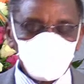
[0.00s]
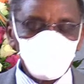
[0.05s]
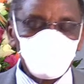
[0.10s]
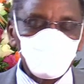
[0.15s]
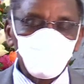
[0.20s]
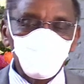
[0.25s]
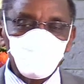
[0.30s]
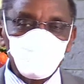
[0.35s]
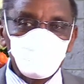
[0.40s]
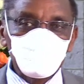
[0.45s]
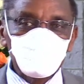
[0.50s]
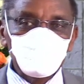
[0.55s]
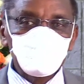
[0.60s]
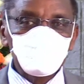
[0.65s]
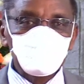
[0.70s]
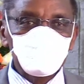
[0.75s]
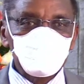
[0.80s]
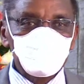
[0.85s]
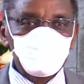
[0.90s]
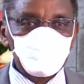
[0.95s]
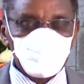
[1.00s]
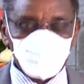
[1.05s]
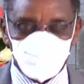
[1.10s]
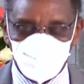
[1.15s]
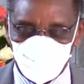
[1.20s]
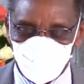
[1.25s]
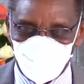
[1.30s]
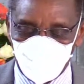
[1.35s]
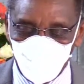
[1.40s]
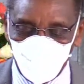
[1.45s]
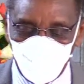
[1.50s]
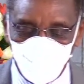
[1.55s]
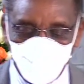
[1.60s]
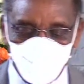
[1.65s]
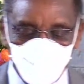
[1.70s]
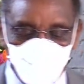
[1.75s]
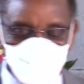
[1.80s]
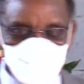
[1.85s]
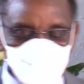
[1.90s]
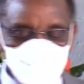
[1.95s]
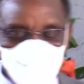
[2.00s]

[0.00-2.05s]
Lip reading: we know about.